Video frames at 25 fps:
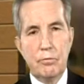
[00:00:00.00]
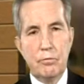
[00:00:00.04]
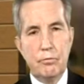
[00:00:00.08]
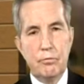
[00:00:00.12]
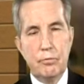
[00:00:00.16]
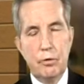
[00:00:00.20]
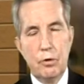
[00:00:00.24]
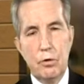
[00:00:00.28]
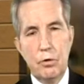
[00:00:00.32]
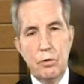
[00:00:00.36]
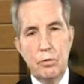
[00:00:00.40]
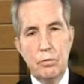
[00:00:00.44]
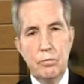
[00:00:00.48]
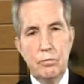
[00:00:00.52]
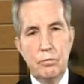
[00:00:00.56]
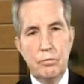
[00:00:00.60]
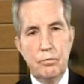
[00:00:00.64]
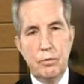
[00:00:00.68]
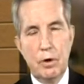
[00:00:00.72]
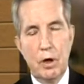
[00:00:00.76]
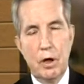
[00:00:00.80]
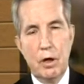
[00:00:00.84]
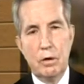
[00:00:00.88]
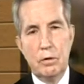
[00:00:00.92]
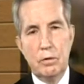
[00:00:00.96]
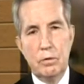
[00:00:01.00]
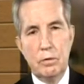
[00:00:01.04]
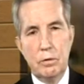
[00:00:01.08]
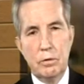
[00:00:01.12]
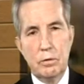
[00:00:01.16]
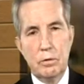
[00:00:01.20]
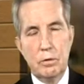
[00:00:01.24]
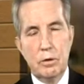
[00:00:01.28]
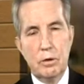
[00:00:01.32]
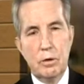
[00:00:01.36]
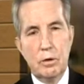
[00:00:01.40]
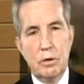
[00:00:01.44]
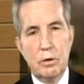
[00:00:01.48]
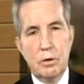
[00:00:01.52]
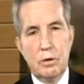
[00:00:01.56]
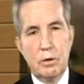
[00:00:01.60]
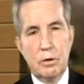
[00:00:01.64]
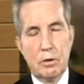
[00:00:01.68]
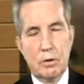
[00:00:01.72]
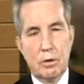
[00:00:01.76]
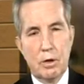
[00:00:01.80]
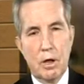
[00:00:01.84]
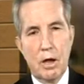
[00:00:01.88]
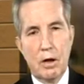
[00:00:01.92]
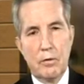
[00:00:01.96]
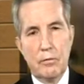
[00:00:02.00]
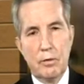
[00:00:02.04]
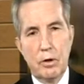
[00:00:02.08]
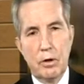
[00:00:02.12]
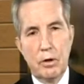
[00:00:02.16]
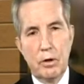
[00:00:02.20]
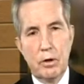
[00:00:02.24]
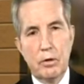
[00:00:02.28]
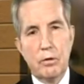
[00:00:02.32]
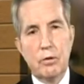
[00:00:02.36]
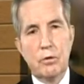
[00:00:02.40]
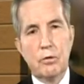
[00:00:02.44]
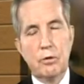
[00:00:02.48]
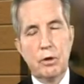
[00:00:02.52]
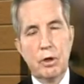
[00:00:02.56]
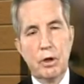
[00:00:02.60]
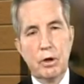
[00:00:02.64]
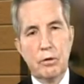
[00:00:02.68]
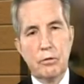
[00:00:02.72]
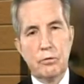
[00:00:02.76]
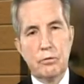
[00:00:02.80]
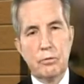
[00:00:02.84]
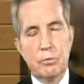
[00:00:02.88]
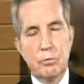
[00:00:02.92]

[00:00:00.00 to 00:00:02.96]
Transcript: food, fun, a lot of other things.